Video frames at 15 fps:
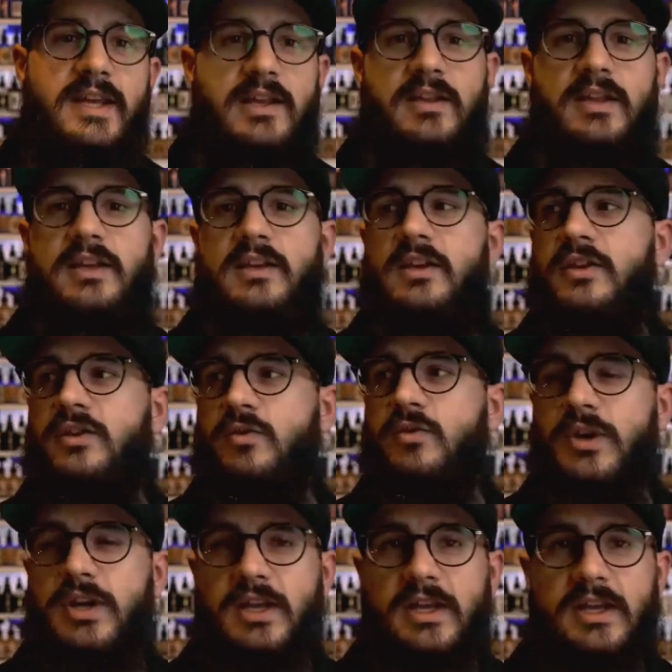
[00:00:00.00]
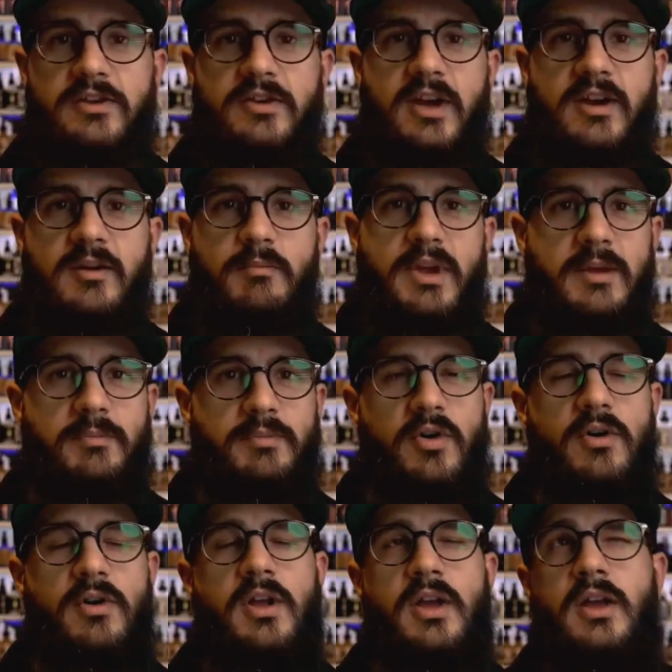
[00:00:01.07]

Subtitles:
Like, you went in, you got a maple,